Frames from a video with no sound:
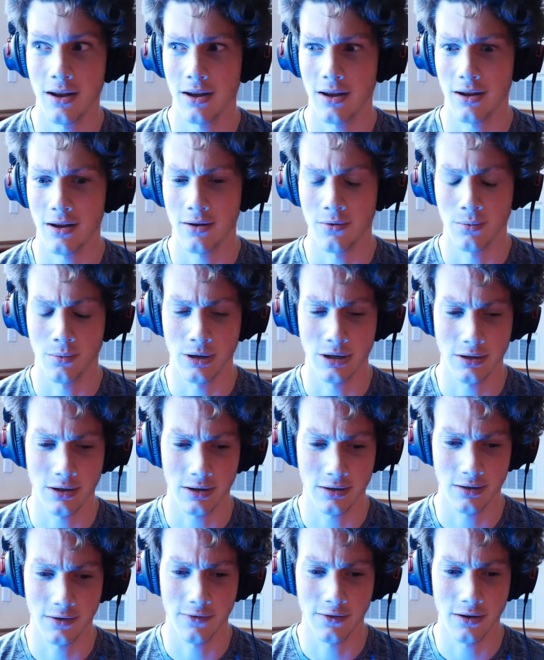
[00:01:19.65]
and which
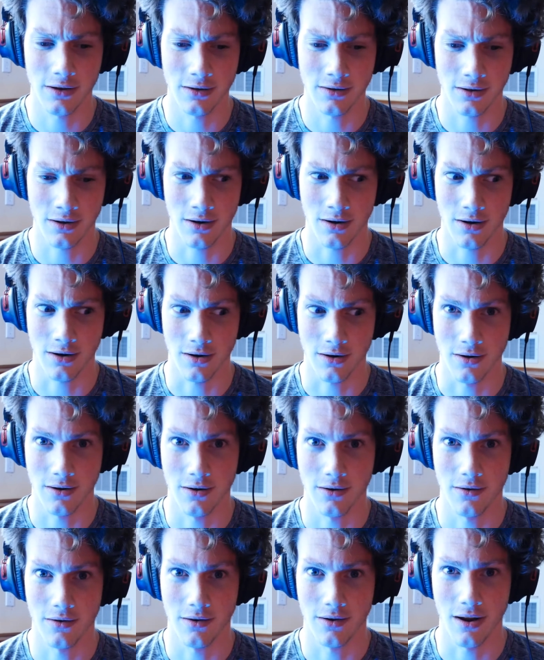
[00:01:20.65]
activities are
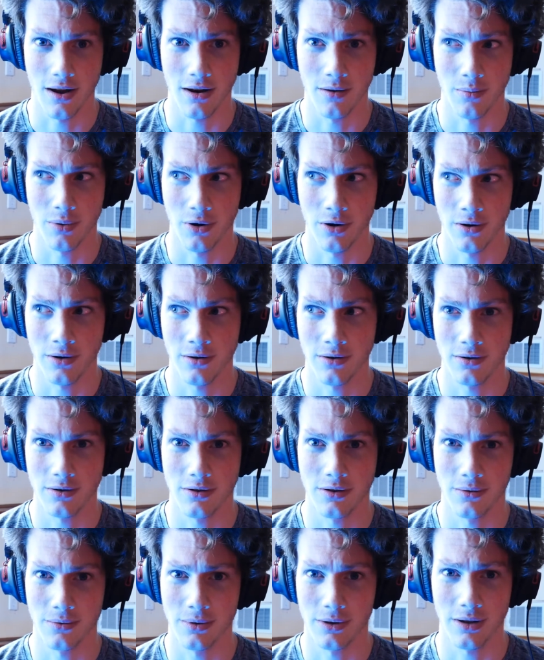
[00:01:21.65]
not important,
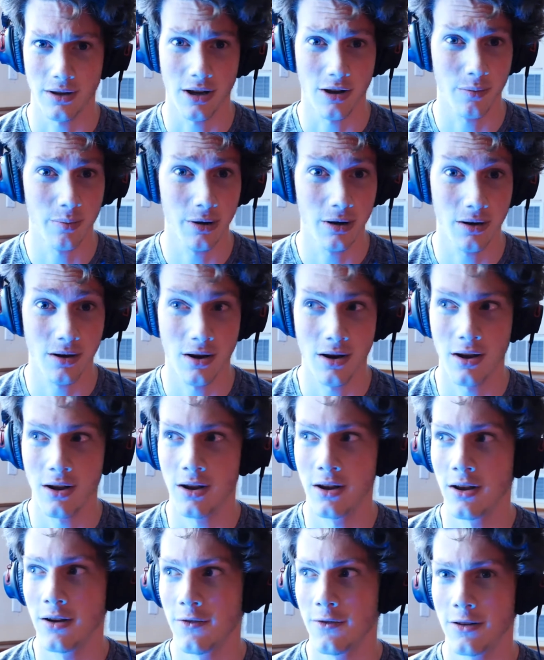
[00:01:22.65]
don't really help it.
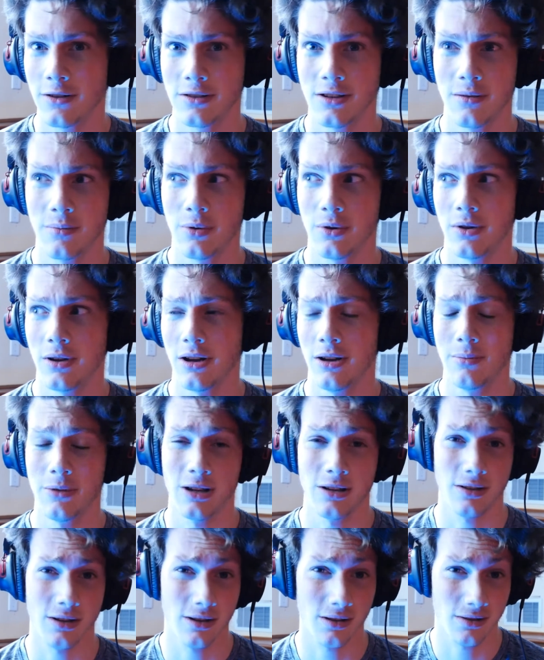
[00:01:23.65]
For example, I'm
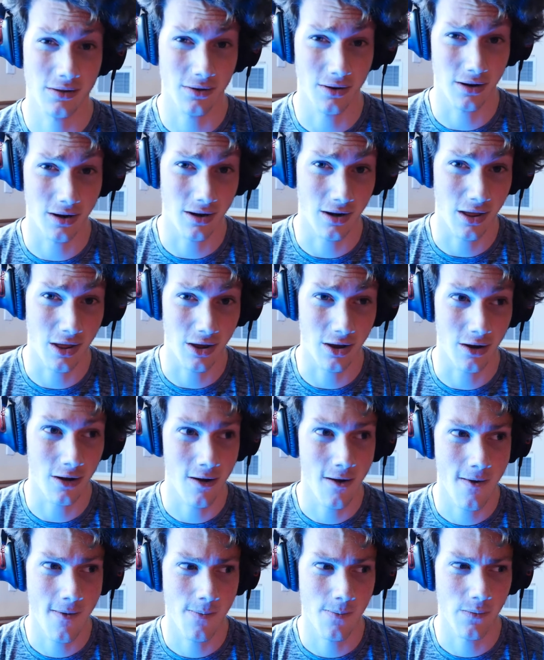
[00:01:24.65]
not texturing anything.
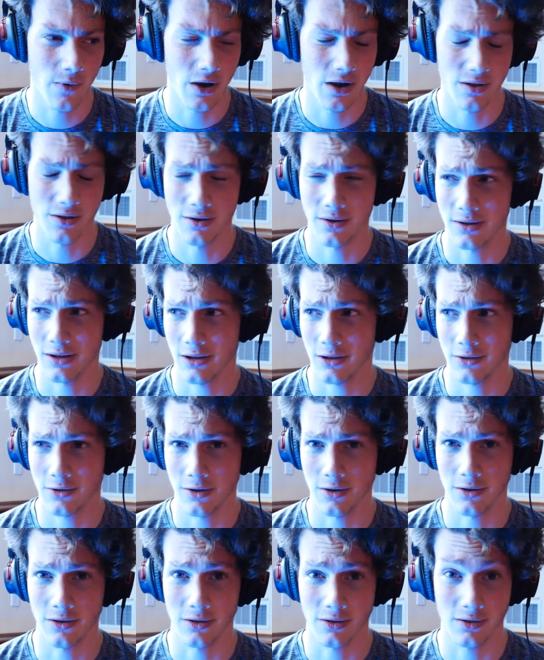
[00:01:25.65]
I think
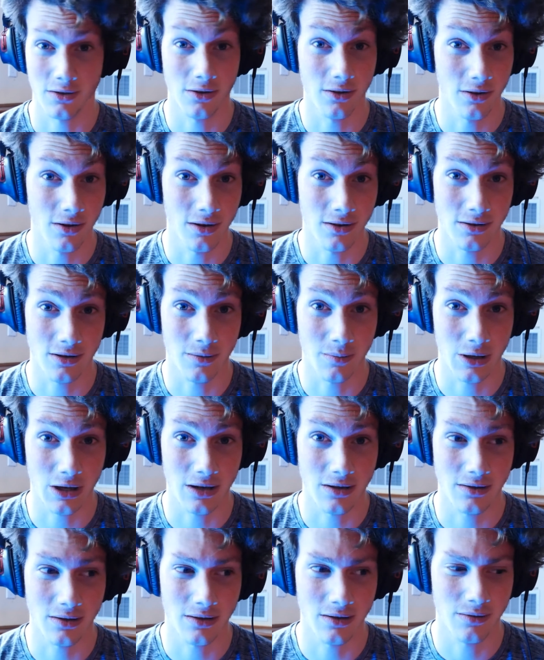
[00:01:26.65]
texturing looks good in some
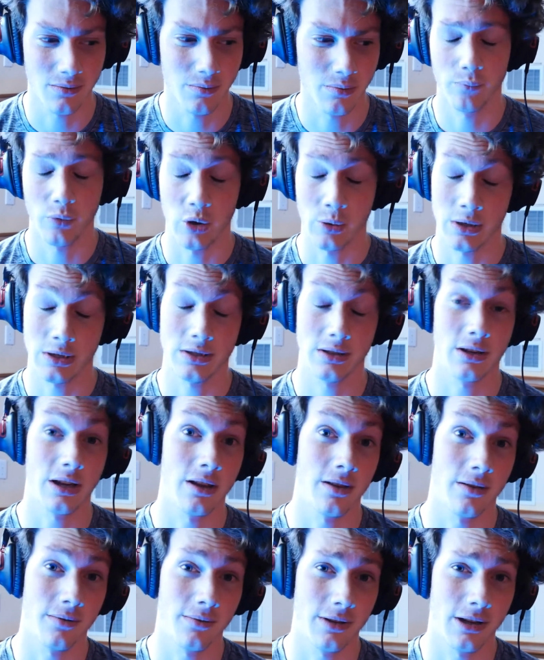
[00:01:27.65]
cases, but once
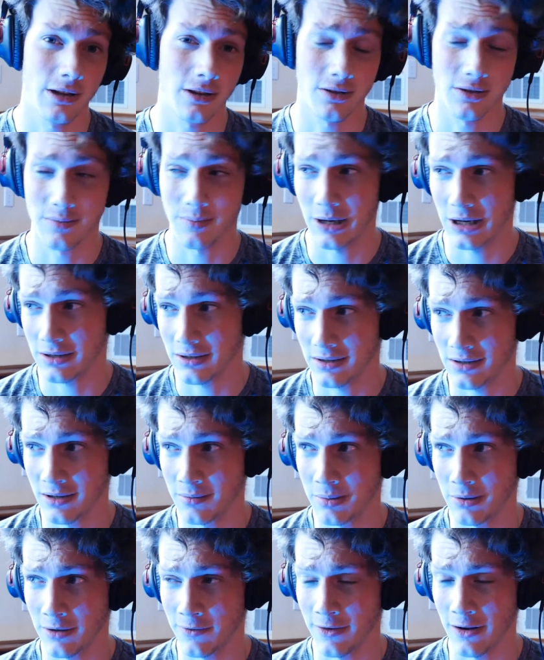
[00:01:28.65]
again, that goes back to
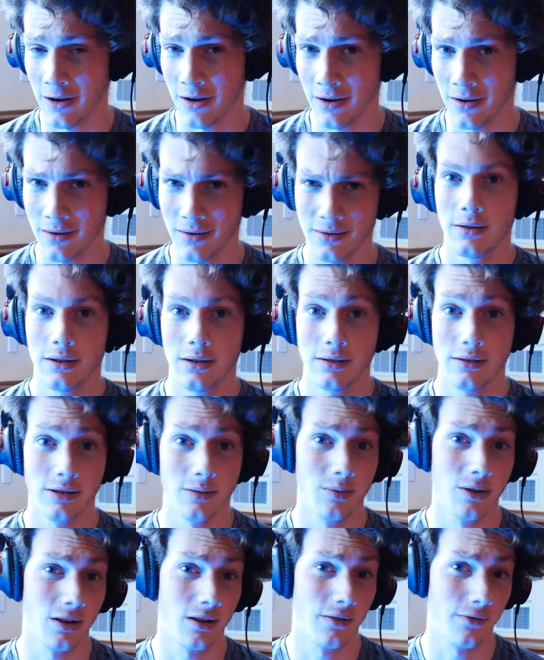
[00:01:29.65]
simplify. That's
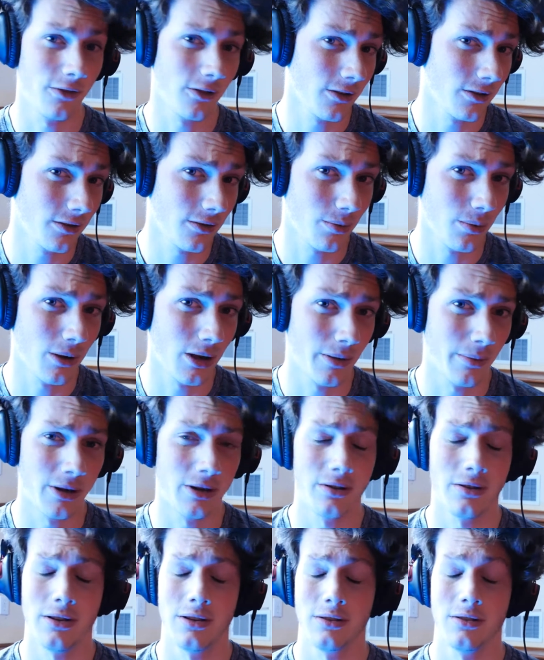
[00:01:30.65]
something I've learned while I'm
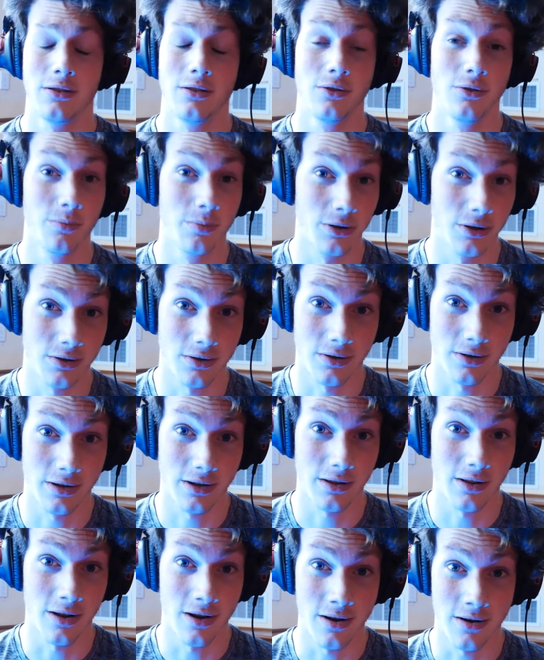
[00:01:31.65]
under this super short
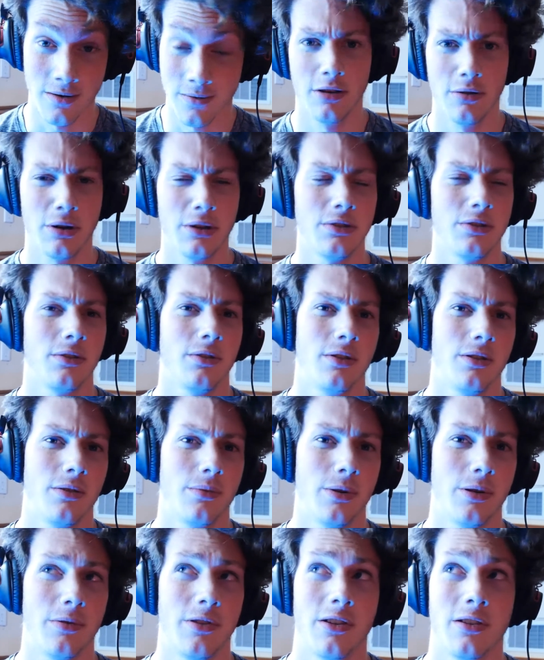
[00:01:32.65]
deadline. You also learn
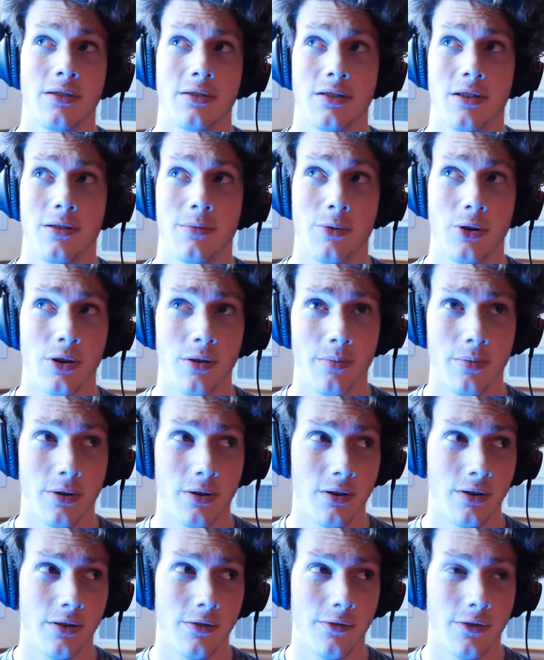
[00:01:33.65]
what things are more
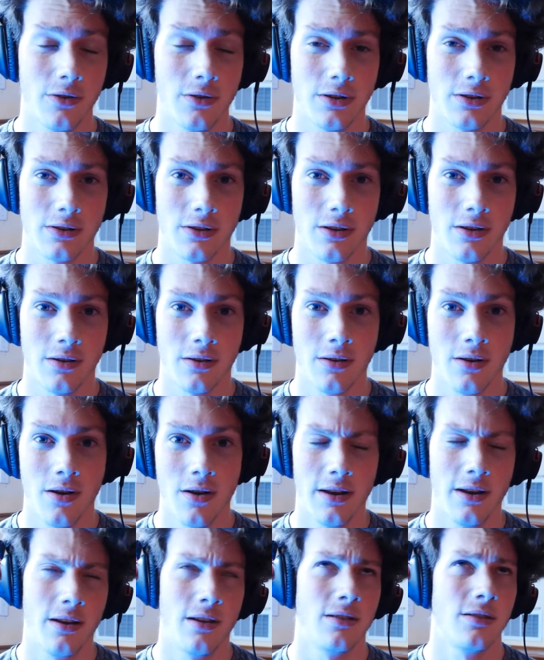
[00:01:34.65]
important to focus on.
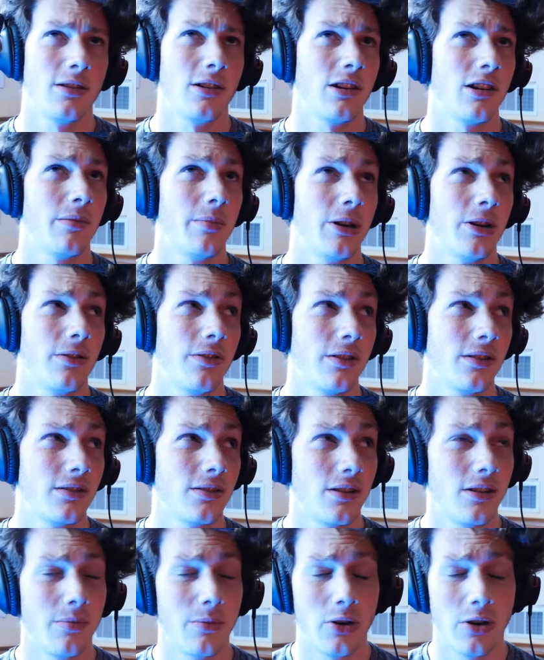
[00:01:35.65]
And talking about things
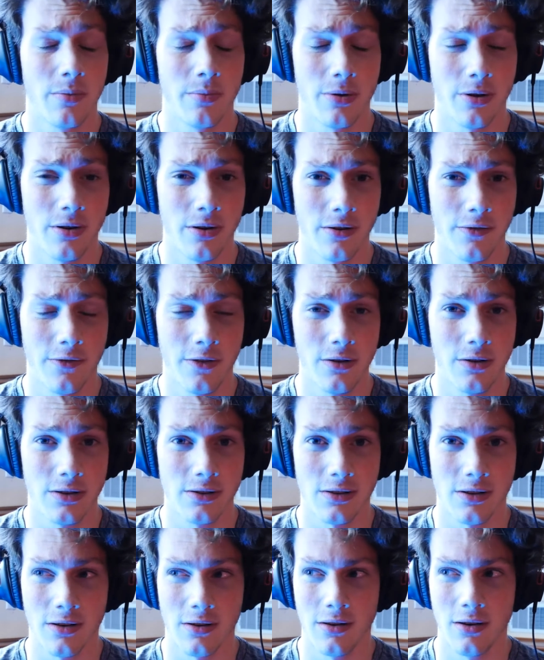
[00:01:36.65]
that are more important to
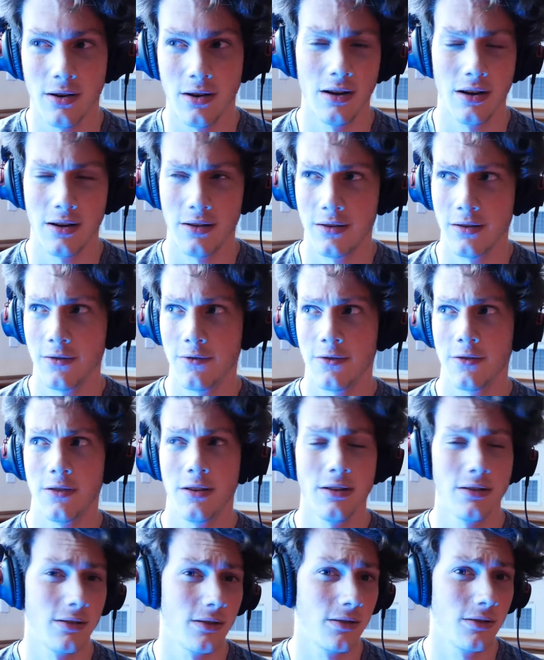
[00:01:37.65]
focus on, I think for
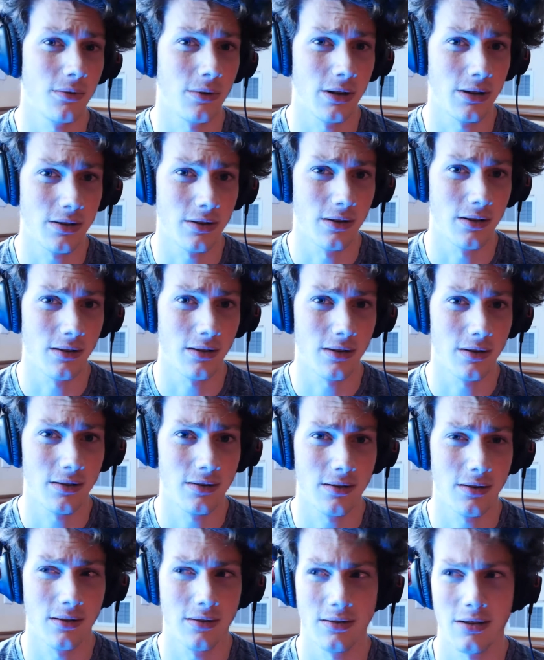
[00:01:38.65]
this situation at
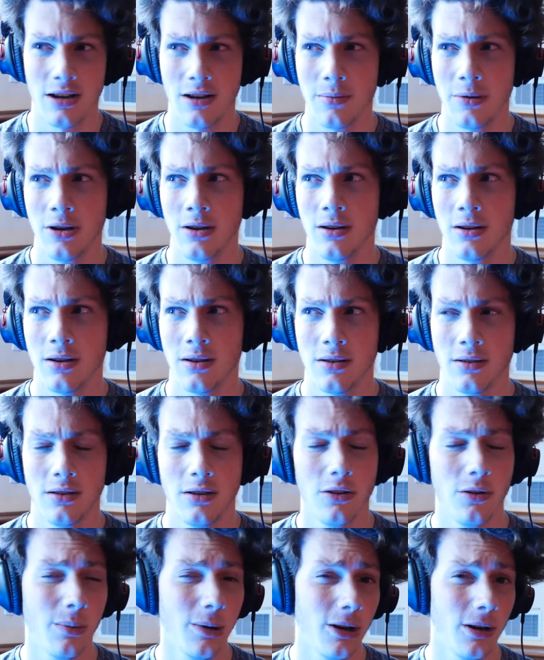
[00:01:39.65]
least, timing and
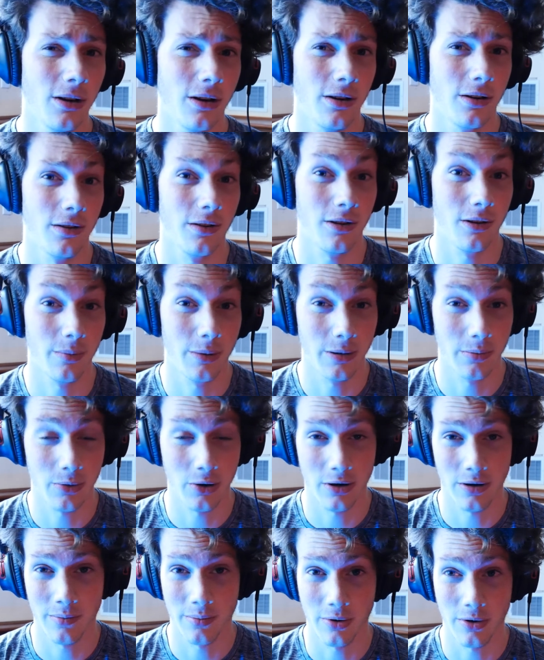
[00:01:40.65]
humor are a little bit
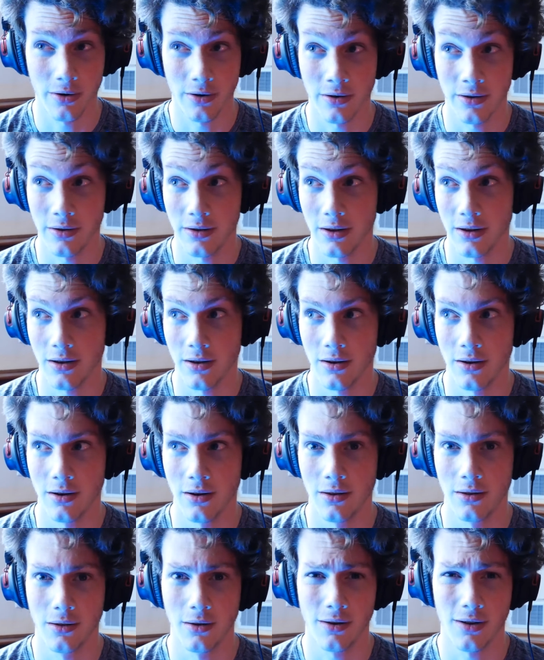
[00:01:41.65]
more important than
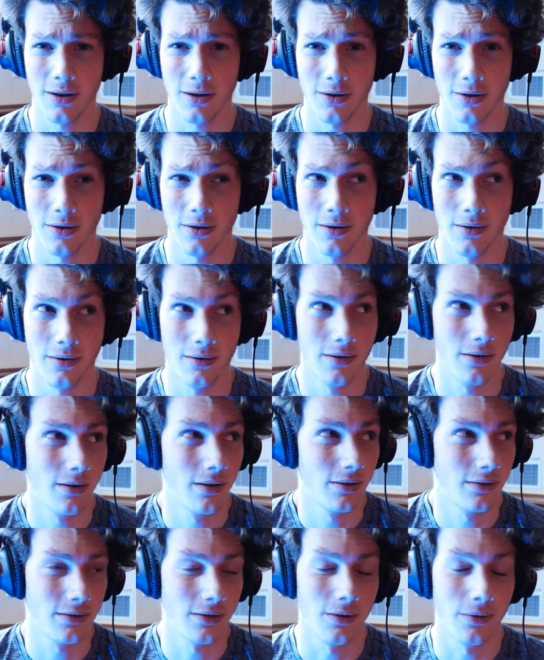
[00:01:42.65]
looking good.
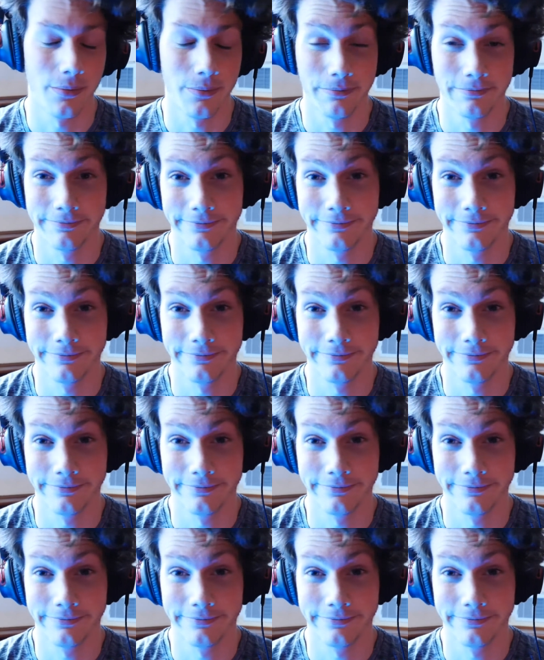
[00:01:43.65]
So,